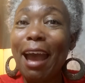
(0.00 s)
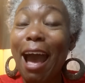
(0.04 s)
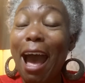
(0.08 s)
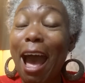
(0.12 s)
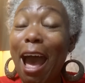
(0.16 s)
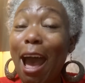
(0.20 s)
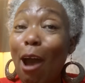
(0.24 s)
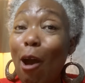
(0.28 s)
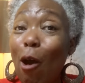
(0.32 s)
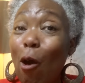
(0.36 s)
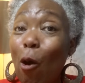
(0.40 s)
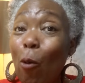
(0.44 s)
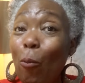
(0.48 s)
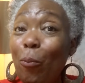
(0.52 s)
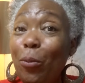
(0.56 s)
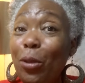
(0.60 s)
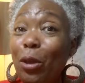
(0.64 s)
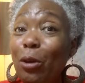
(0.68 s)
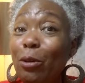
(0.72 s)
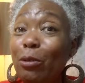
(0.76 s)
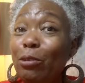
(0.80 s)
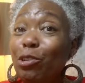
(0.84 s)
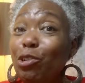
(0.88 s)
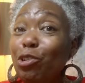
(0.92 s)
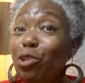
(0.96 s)
I hope
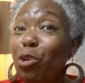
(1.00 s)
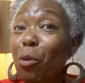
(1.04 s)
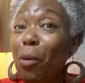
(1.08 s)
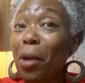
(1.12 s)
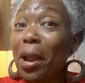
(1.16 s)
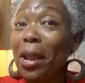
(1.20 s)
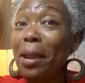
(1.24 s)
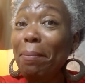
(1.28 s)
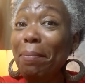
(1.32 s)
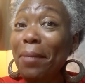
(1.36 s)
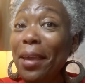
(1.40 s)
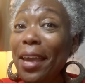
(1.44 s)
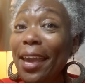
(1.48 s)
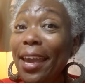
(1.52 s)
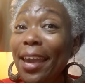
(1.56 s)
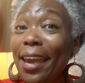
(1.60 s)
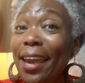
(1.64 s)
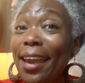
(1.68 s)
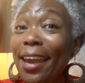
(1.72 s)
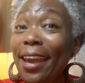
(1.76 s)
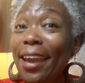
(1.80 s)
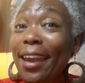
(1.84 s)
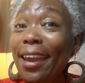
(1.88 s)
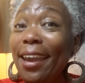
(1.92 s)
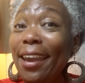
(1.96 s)
you'll join
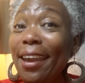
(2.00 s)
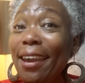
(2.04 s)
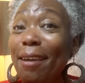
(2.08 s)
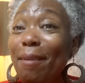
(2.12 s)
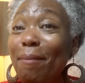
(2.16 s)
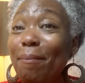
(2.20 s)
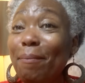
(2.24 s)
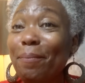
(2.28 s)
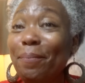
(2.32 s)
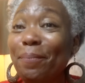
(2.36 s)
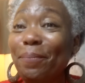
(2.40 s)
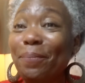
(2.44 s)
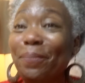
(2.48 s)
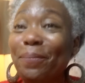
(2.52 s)
me.